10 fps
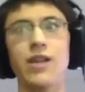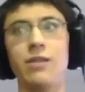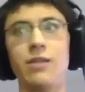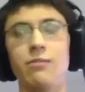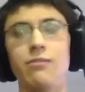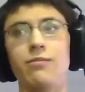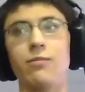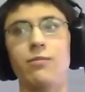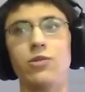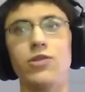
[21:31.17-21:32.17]
not a
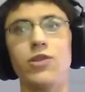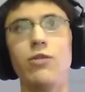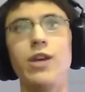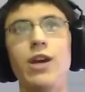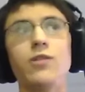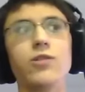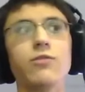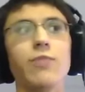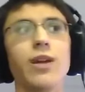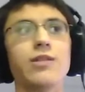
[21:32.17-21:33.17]
well. Sony
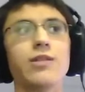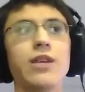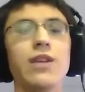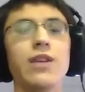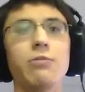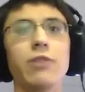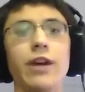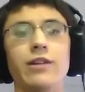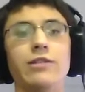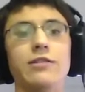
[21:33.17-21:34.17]
also makes DVD
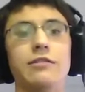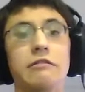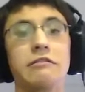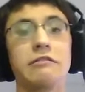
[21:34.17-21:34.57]
players.